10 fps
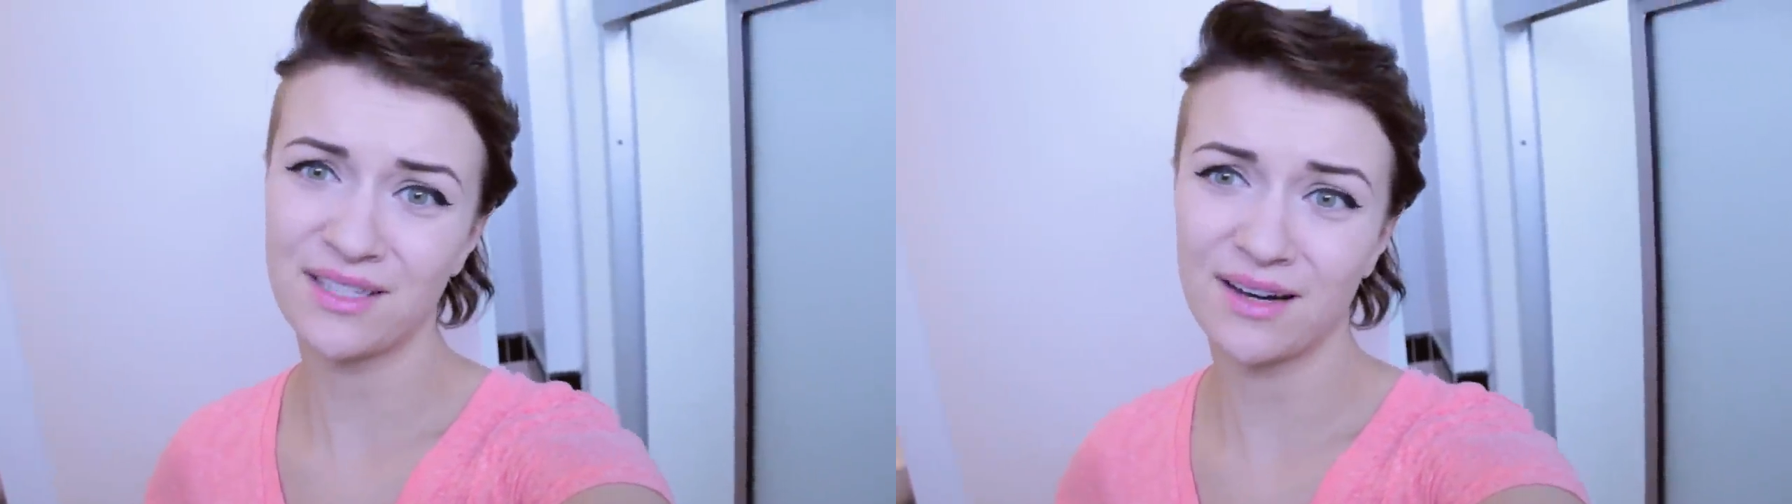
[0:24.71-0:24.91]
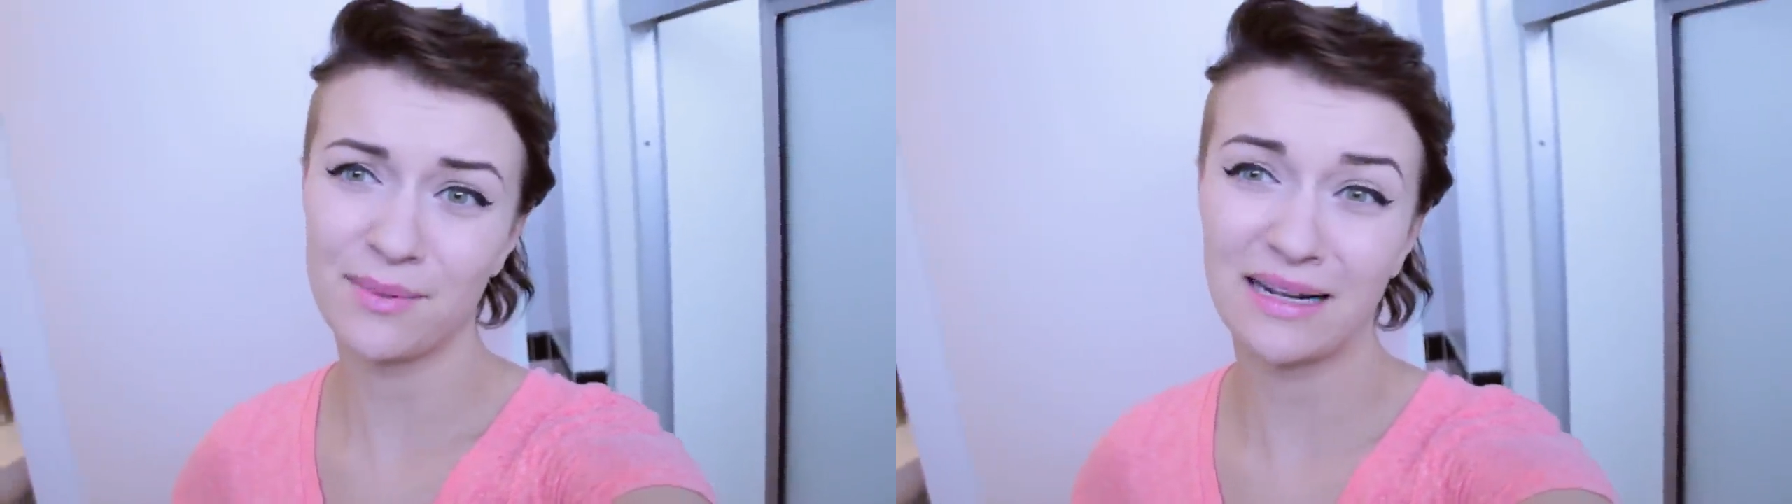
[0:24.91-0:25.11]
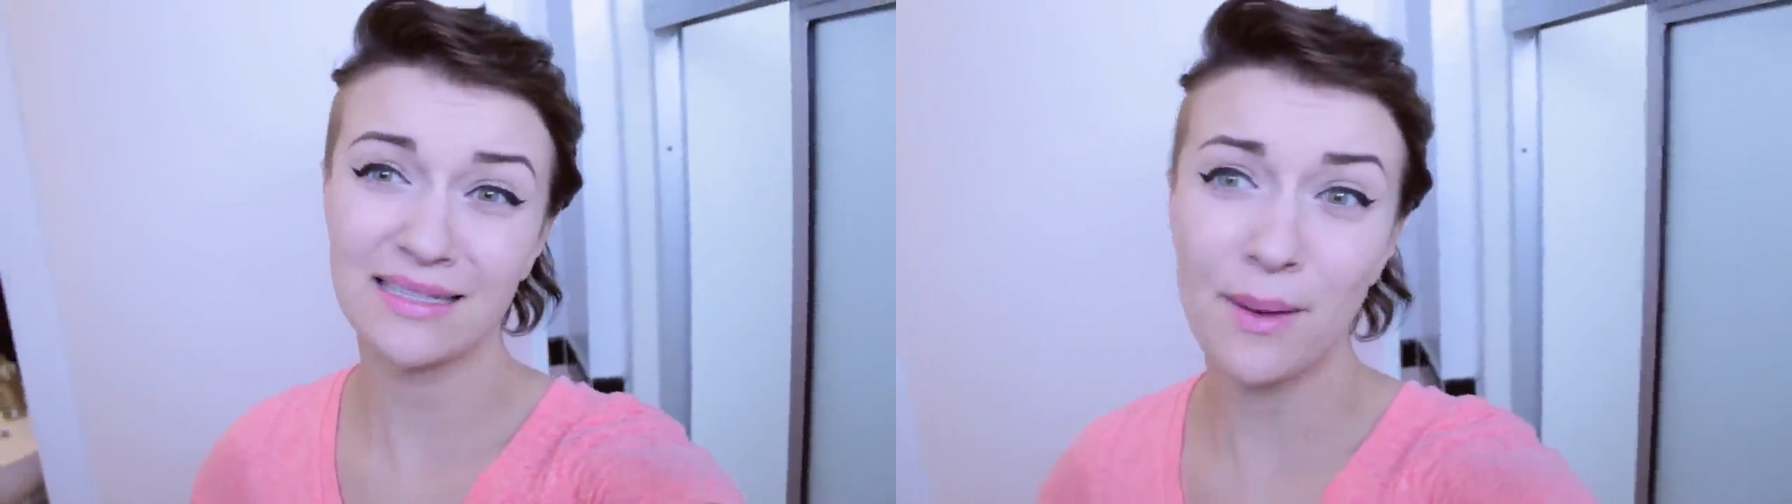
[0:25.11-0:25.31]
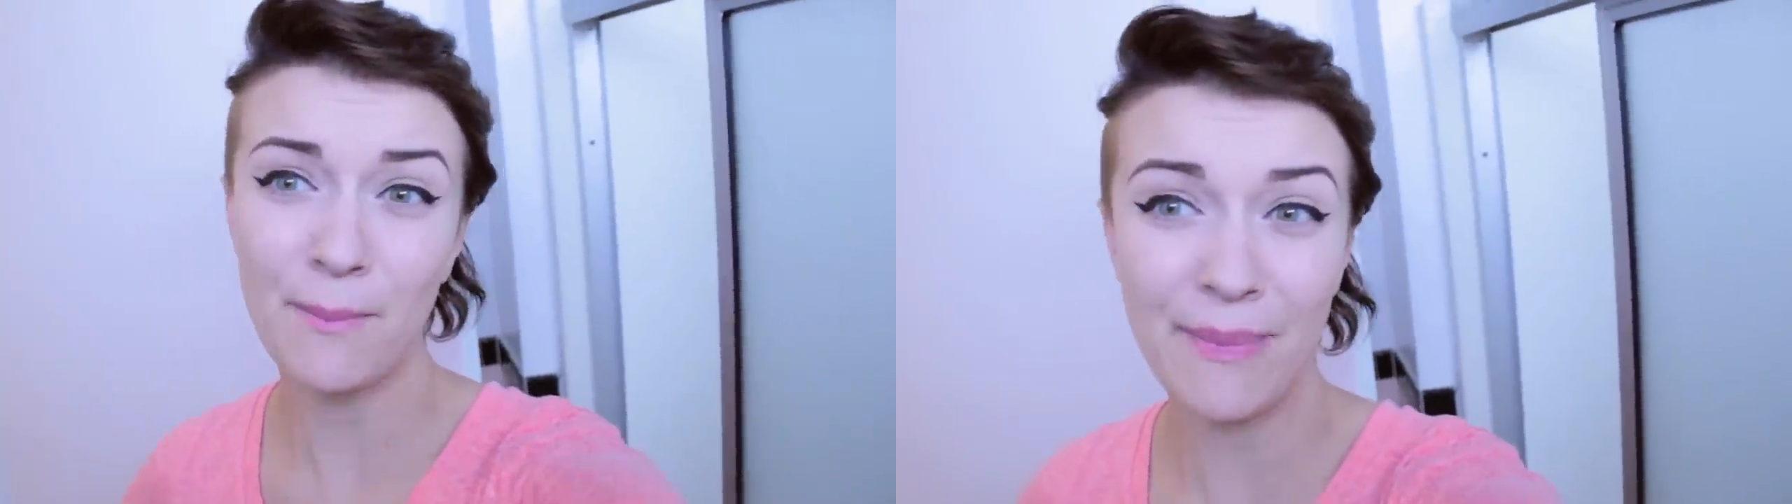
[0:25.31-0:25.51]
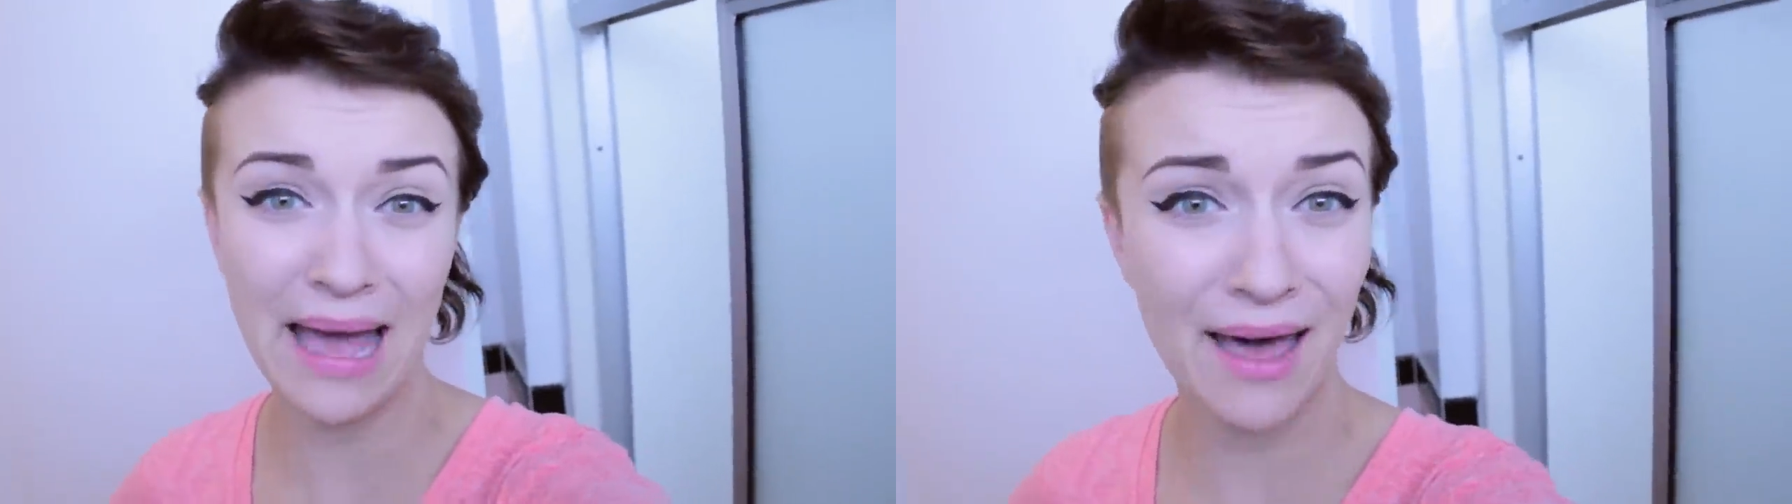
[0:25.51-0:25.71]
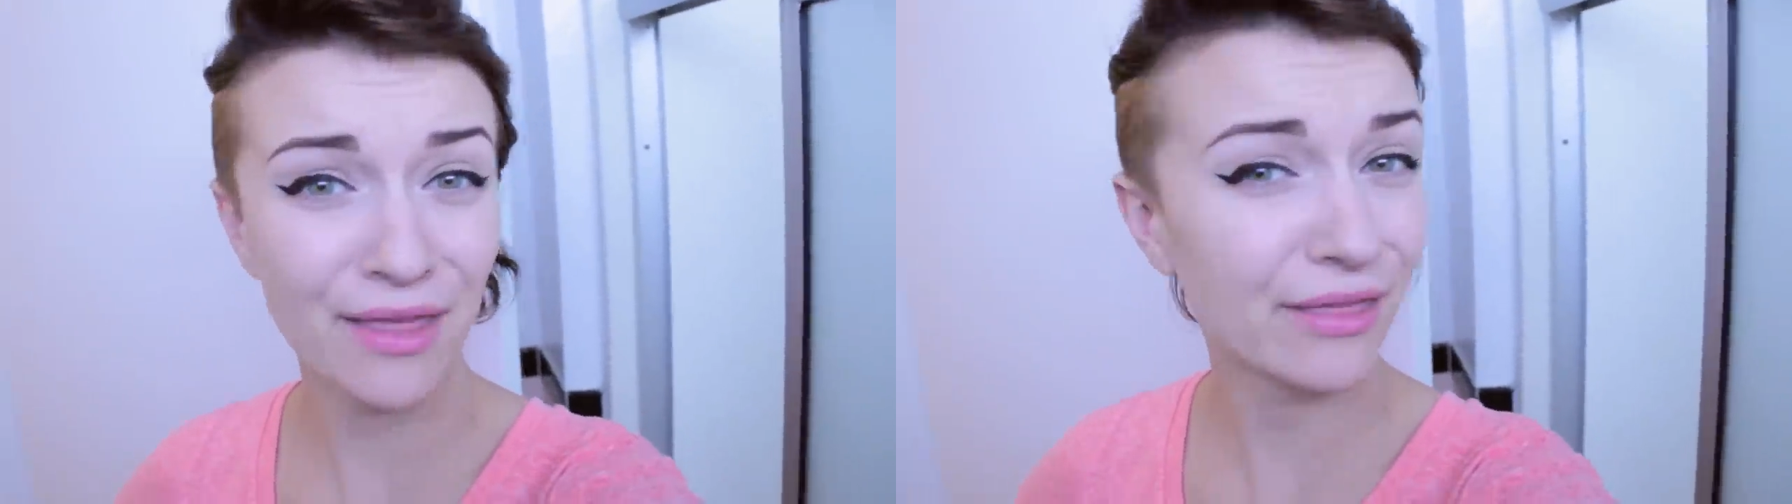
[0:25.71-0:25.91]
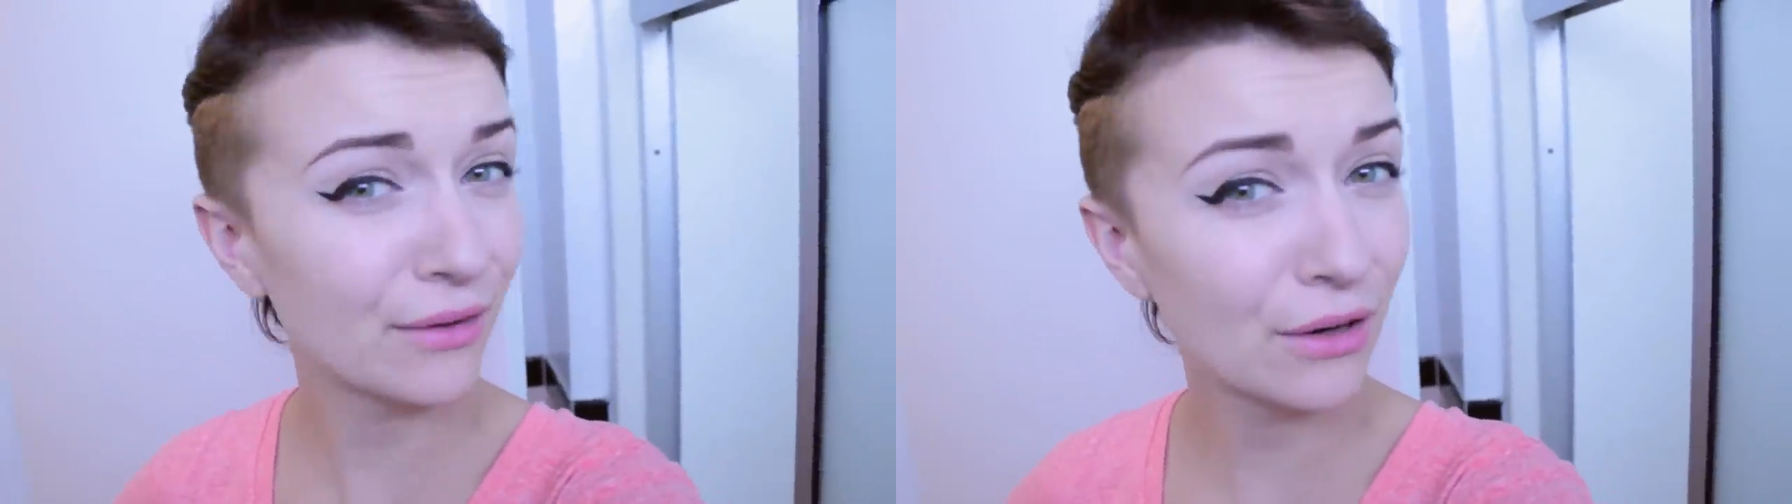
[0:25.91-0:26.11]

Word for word: here, but it's a bath.